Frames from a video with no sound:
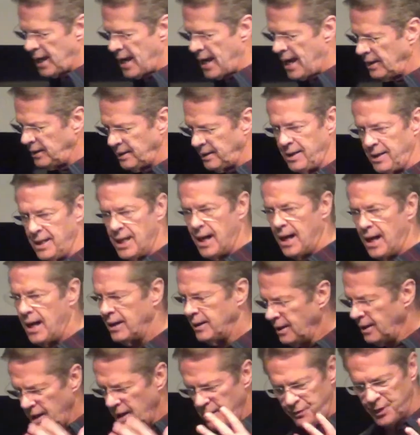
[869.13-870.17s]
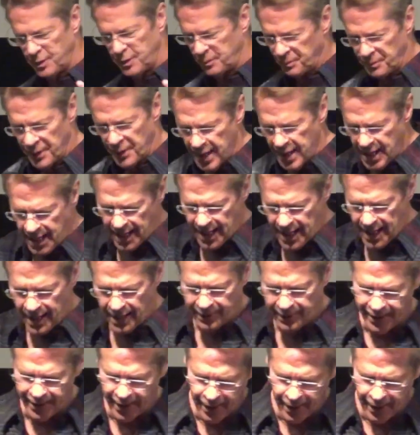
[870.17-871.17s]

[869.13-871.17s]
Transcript: guy. I loved him. And